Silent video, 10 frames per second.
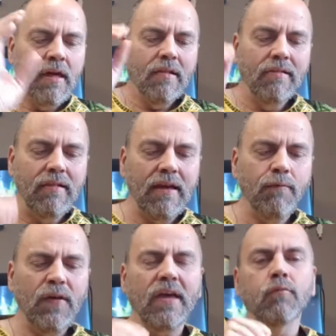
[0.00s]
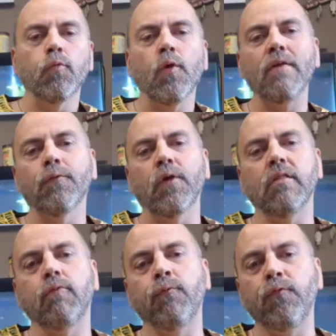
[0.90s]
live in reverent
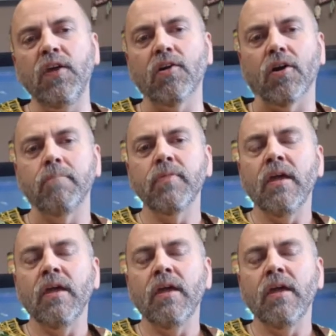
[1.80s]
fear